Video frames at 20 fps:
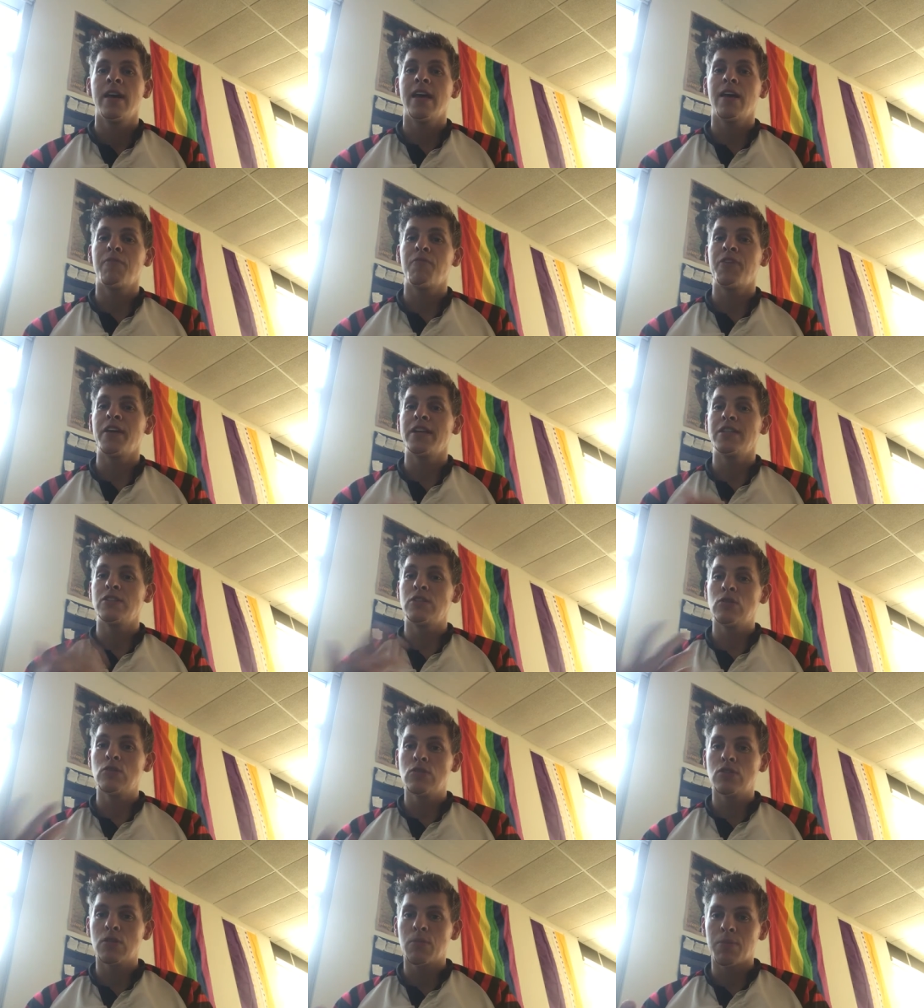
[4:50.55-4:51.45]
If they
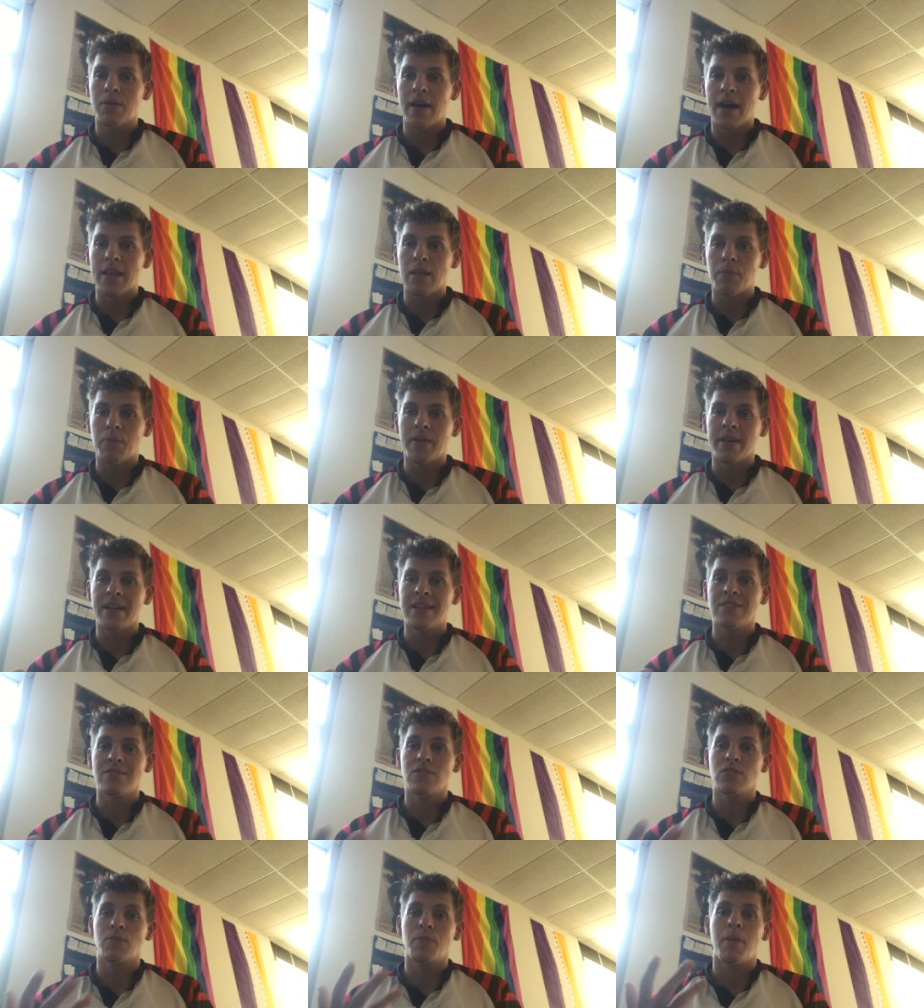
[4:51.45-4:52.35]
do supply the
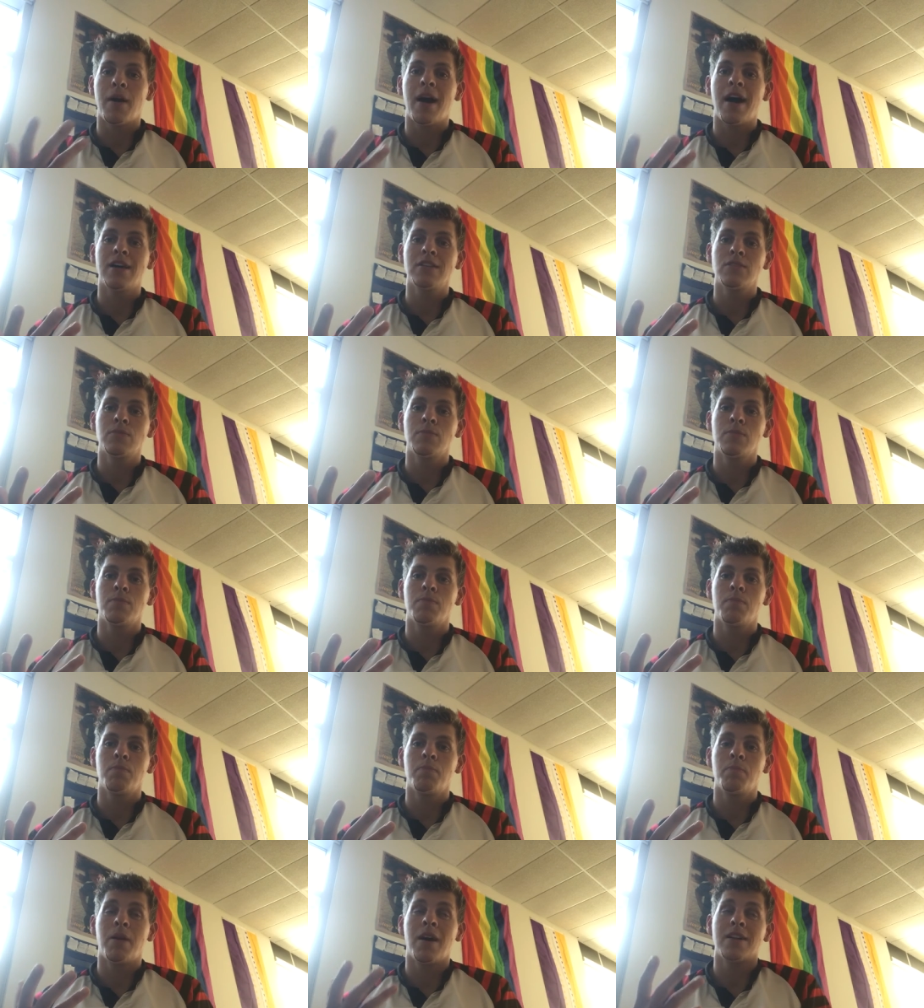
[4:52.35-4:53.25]
planes, there's a possi
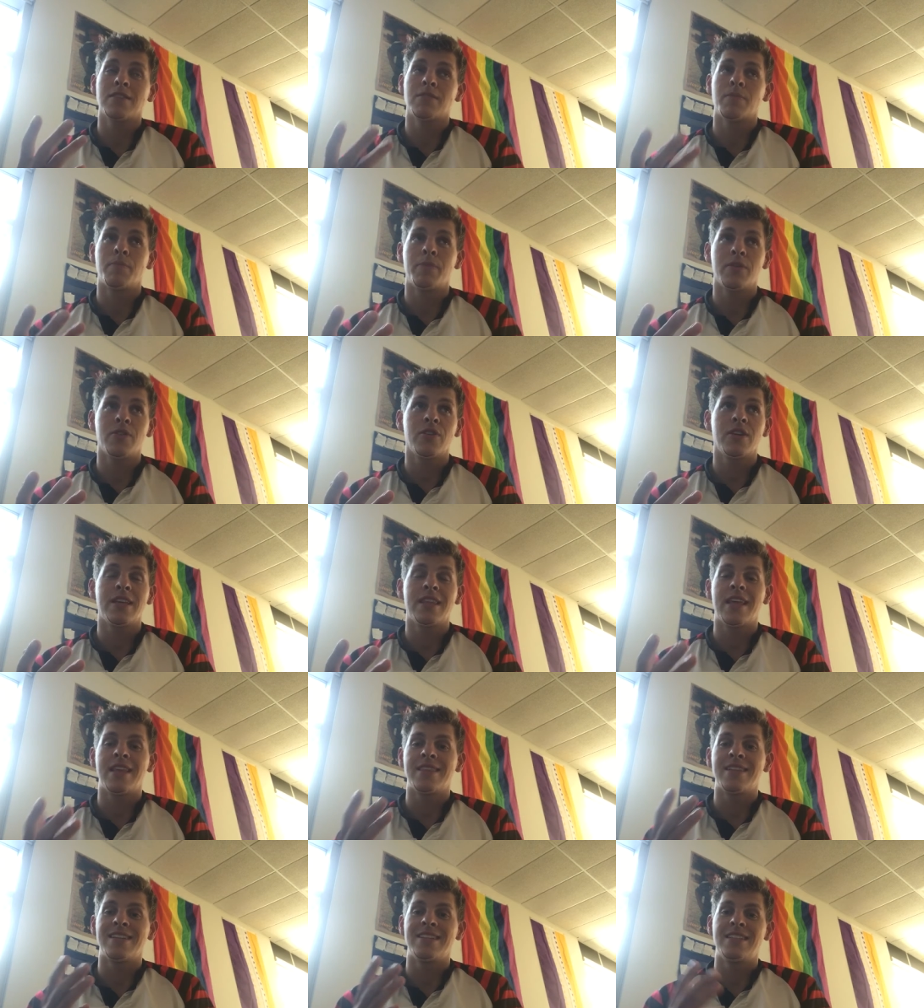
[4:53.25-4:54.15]
possibility
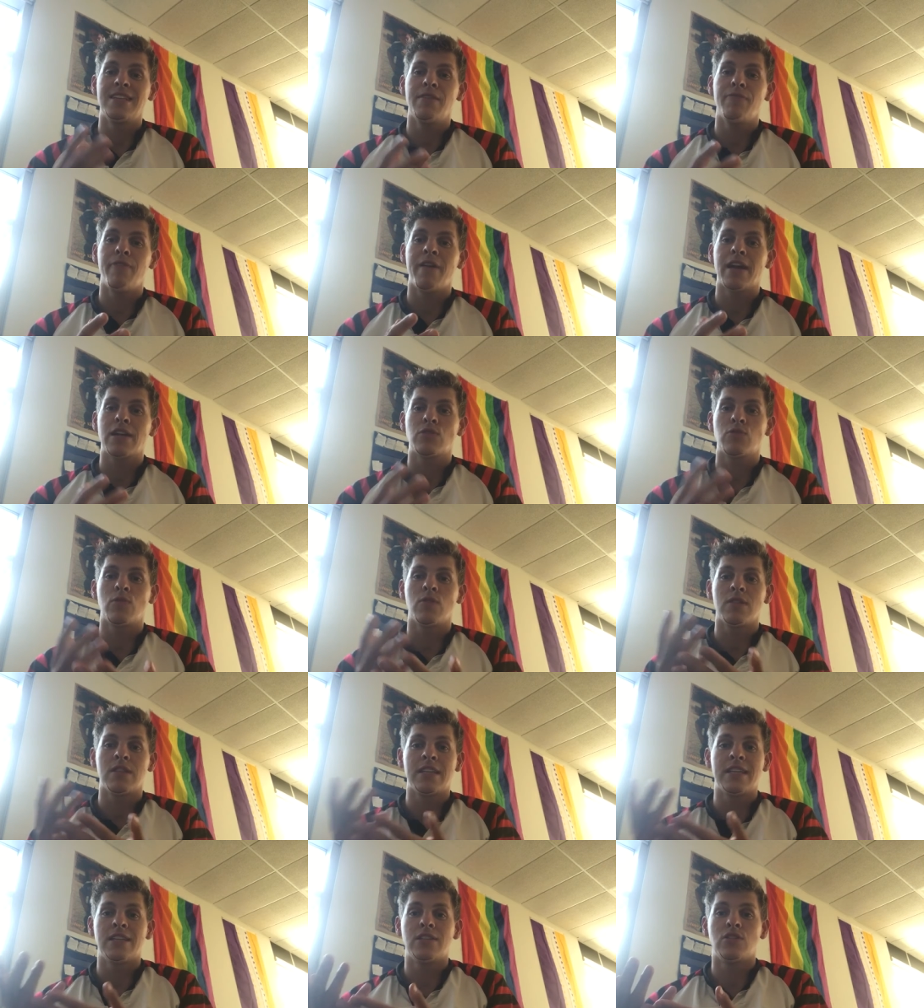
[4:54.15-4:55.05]
that the defect
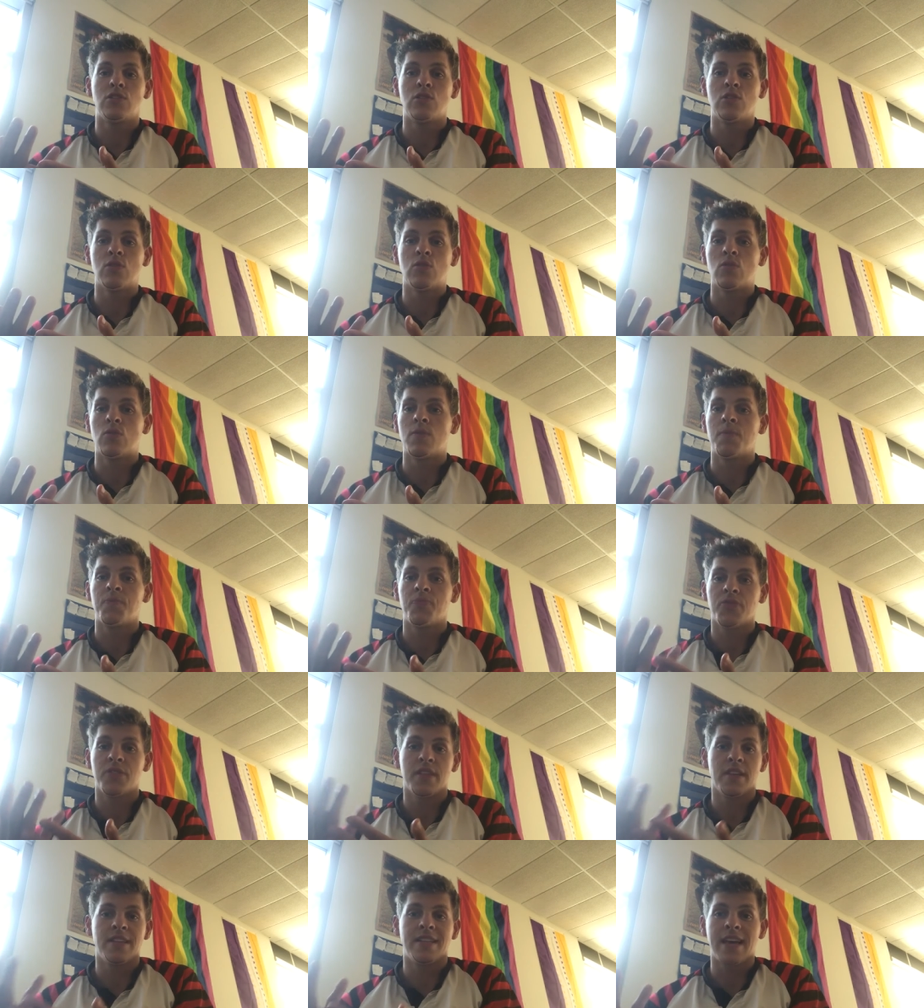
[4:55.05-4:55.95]
will lead to
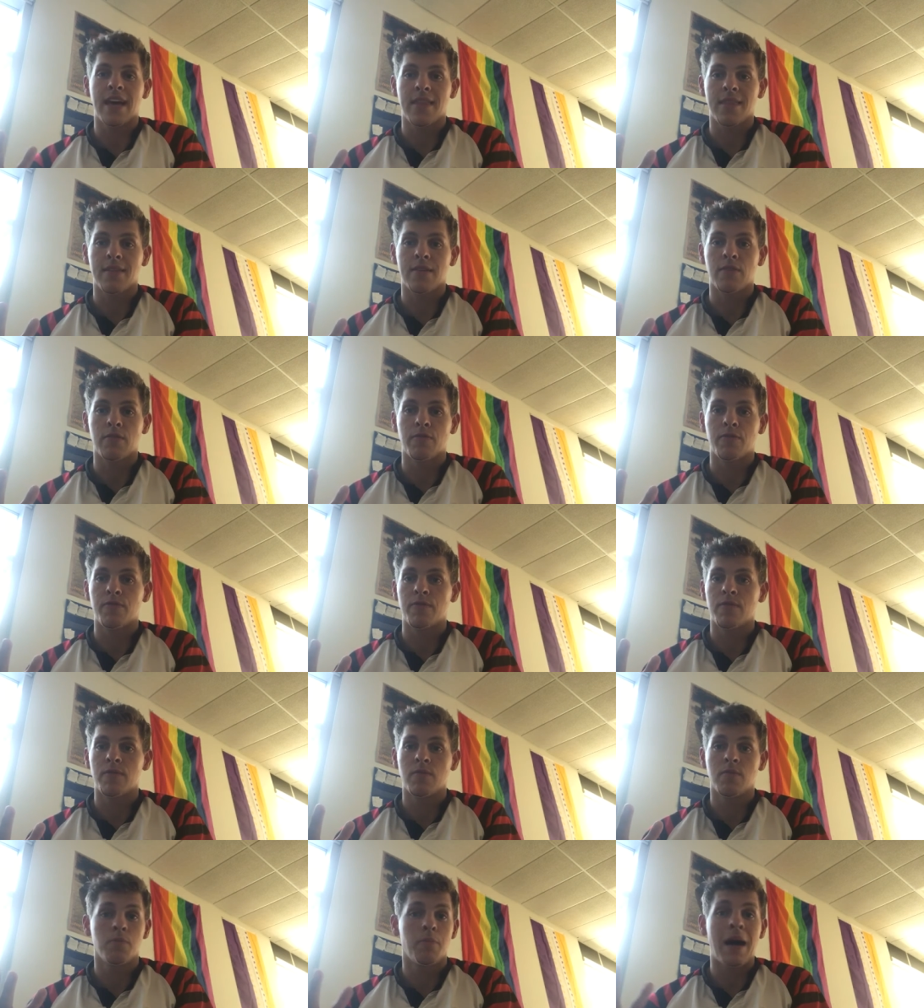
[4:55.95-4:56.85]
the death of
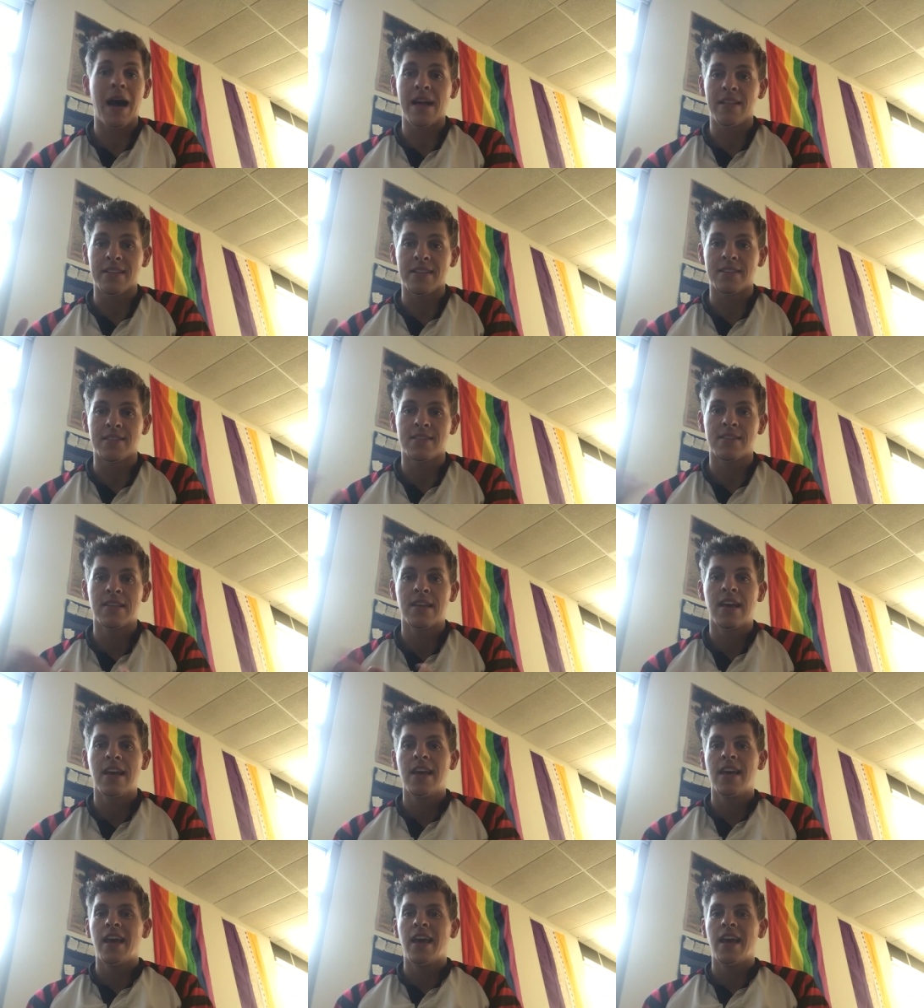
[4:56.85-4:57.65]
pilots.